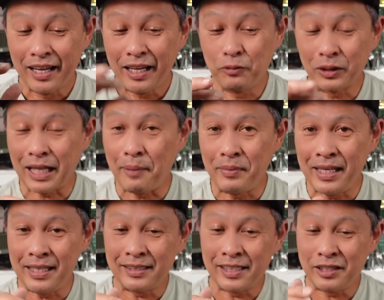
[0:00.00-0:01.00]
And what that
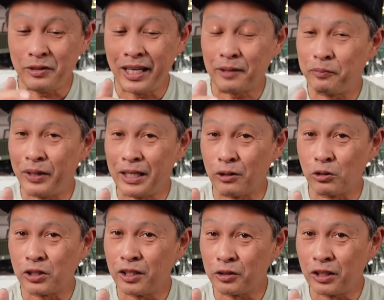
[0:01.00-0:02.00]
means is you get pretty
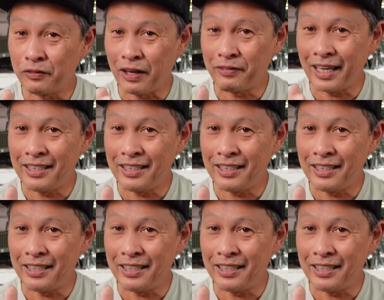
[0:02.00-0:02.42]
close to the 35